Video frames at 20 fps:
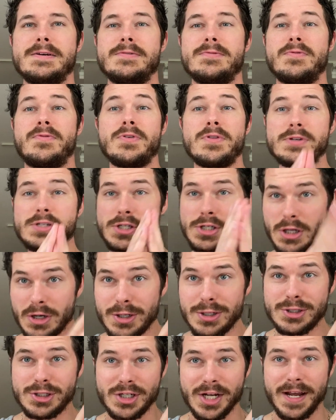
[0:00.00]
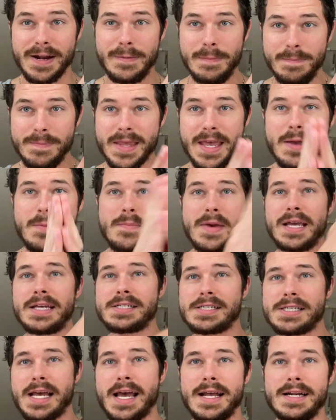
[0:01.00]
For the surgeon, it makes
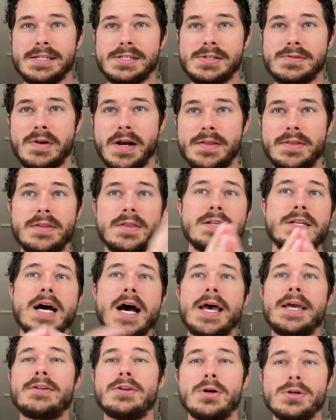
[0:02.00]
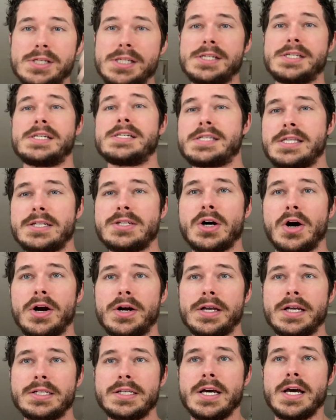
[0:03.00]
sense, right? That the diagnosis is the
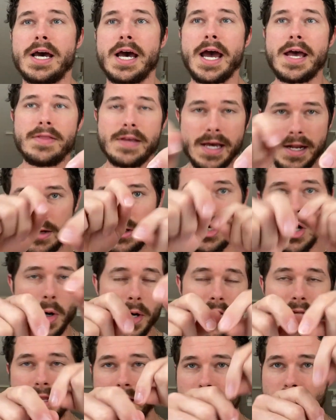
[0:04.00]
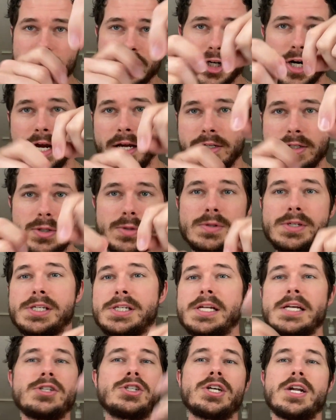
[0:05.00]
target and that going in there and trying to
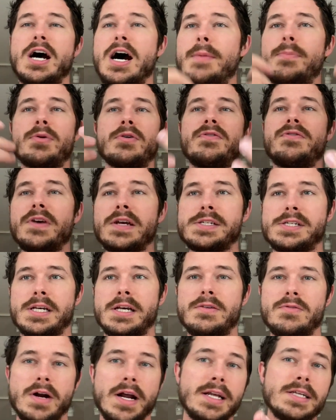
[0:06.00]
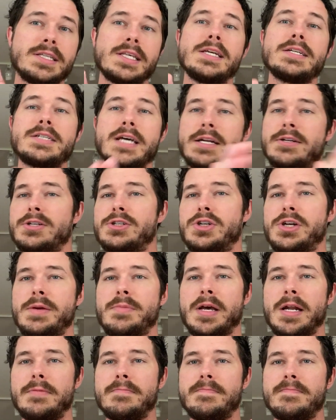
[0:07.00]
stitch it up or fix it, right, is the intent of
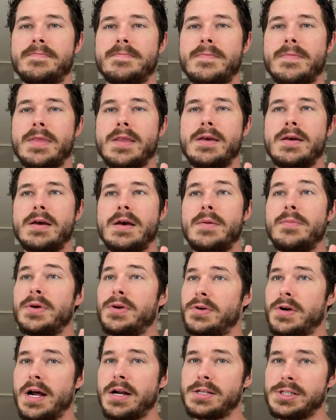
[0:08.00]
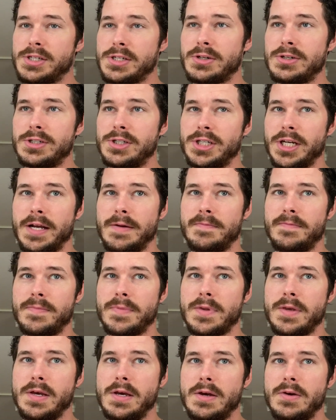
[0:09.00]
treatment. But you're not a surgeon,
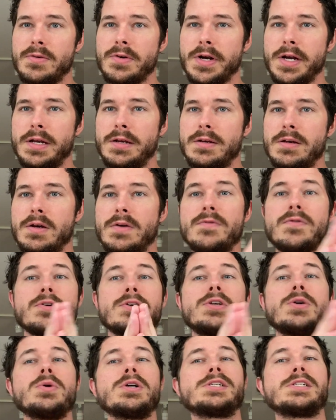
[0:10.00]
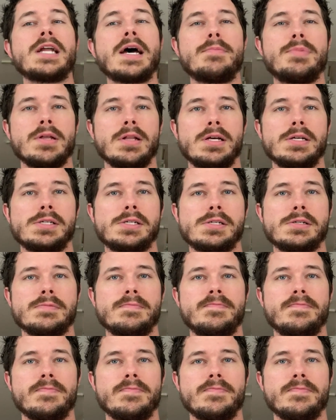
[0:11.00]
right? For you, it's nebulous